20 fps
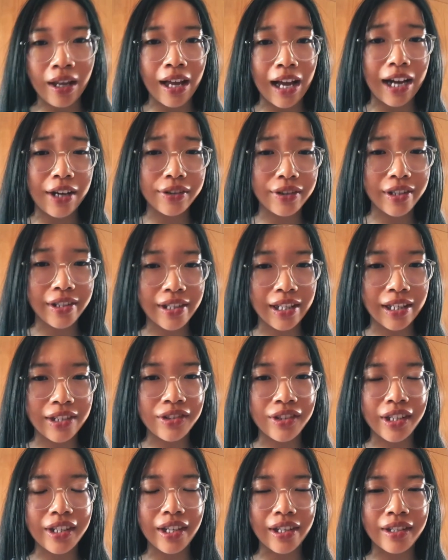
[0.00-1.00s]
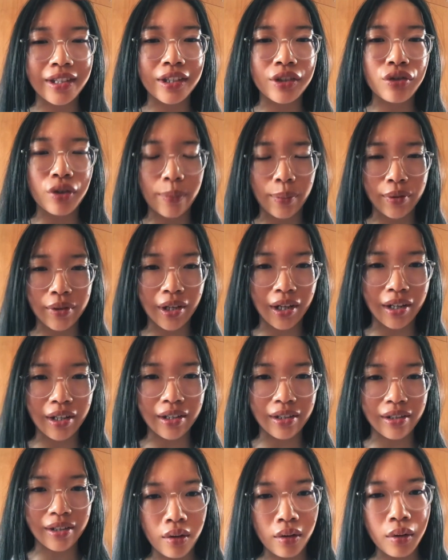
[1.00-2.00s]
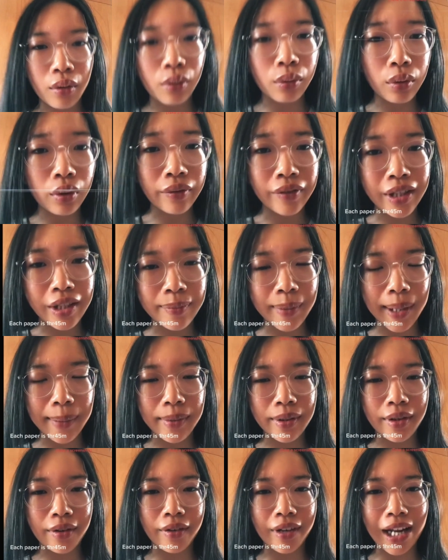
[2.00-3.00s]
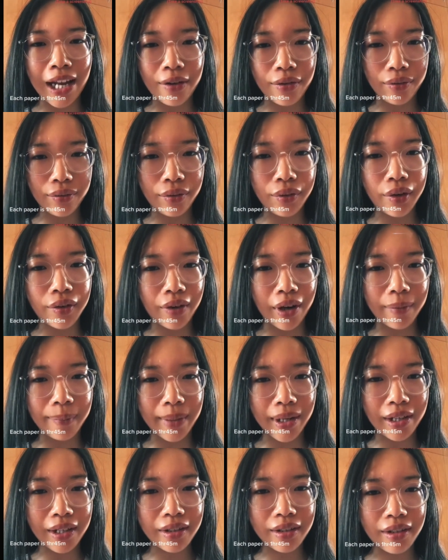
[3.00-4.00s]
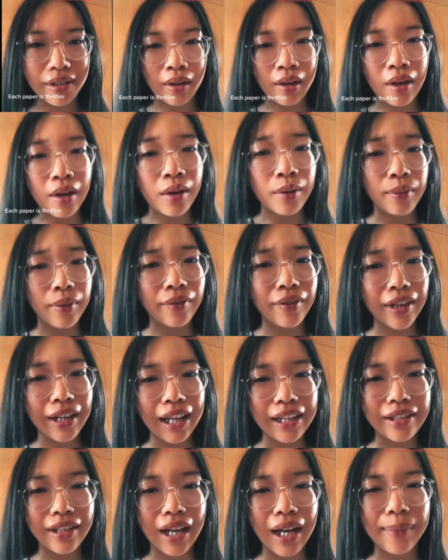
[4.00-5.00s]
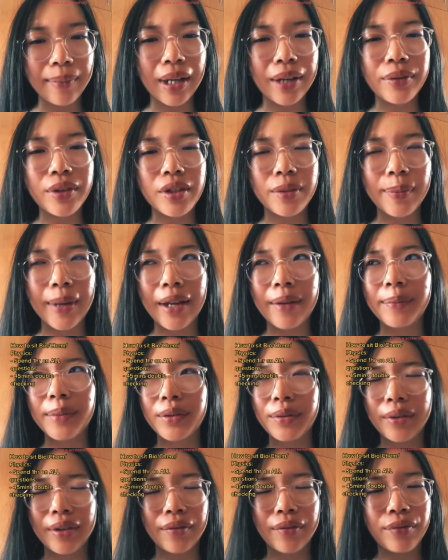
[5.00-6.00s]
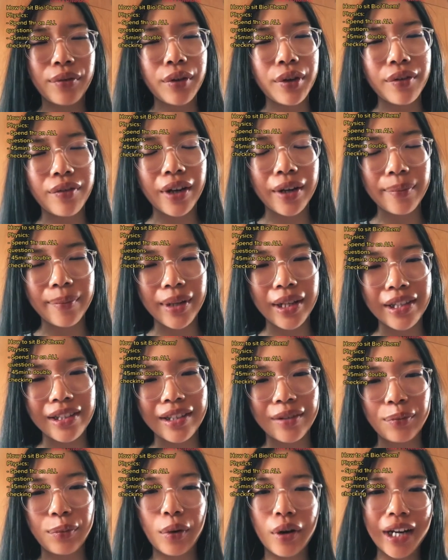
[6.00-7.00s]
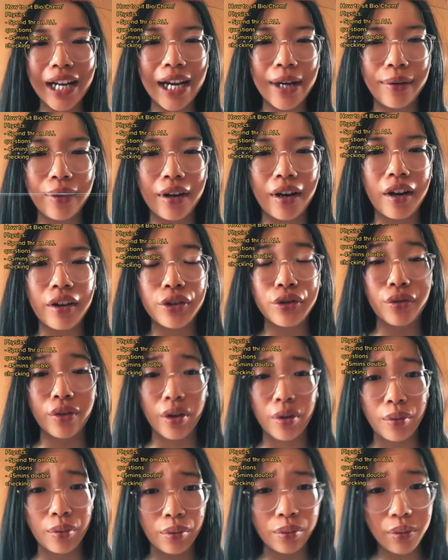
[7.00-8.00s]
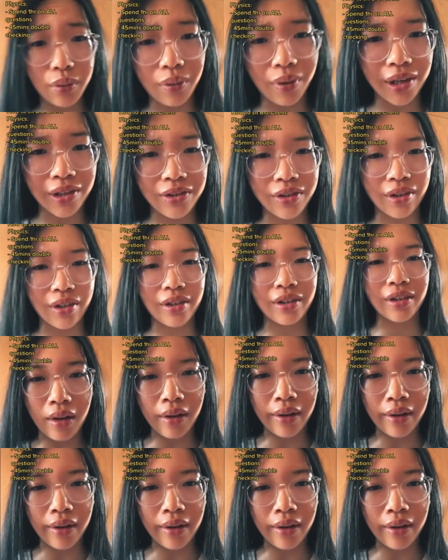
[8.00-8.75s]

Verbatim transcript: After SIT, GCSE Triple Science. All of these papers are an hour and 45 minutes. Within that time, I would spend between 45 minutes and one hour answering all questions.